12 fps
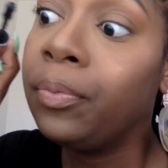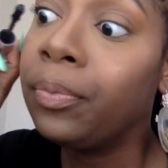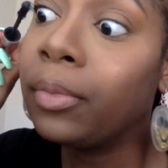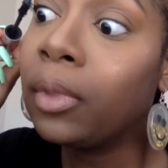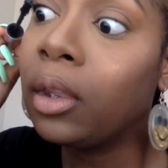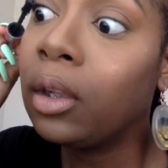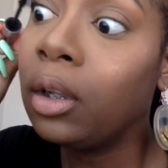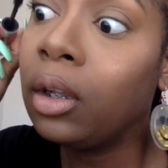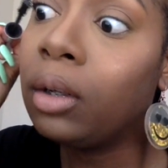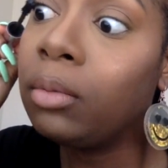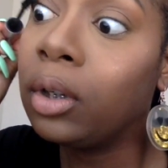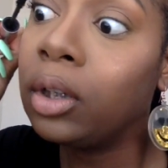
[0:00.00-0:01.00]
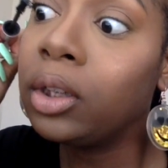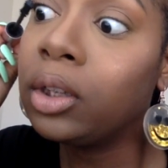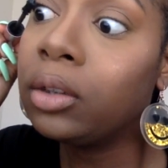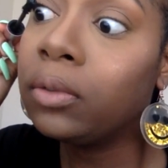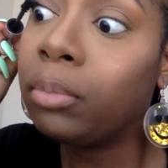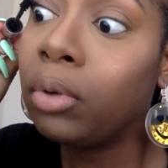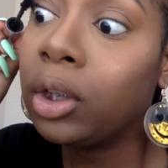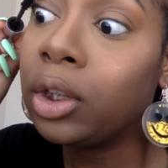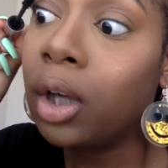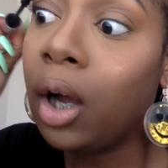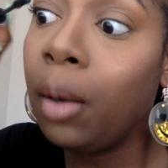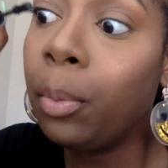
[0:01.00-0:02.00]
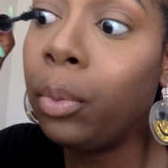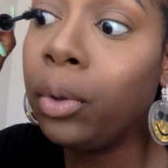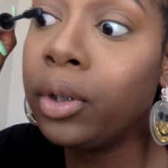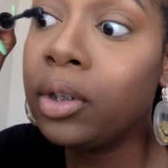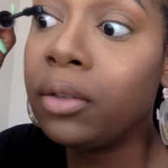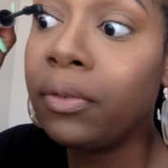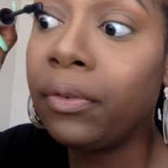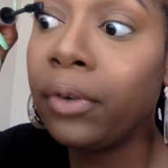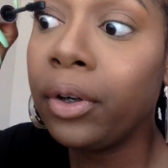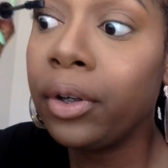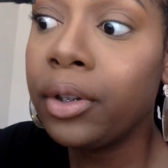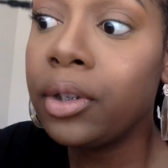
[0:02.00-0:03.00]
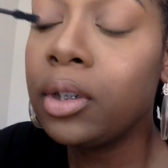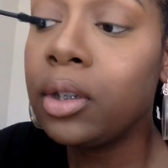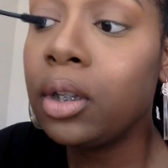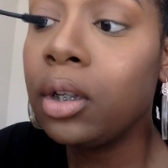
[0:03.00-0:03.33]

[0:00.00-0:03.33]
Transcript: And I'm gonna just brush upwards first